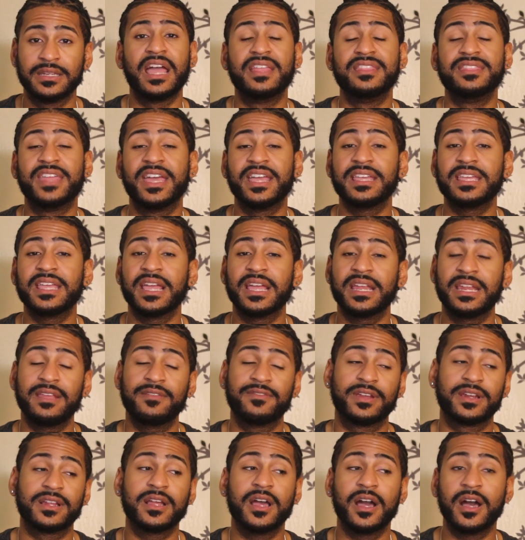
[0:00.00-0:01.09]
and they can't
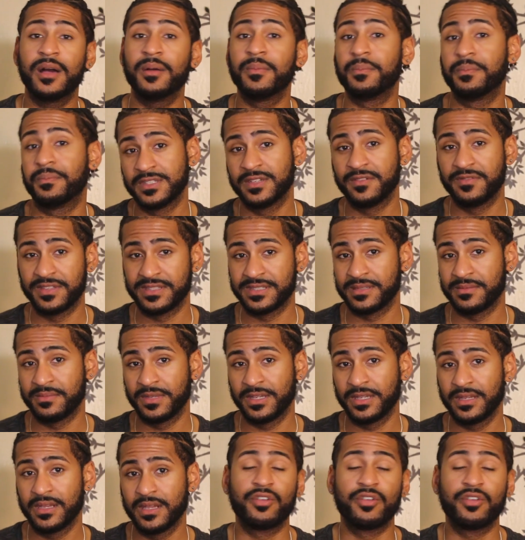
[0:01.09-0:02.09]
even come to visit me.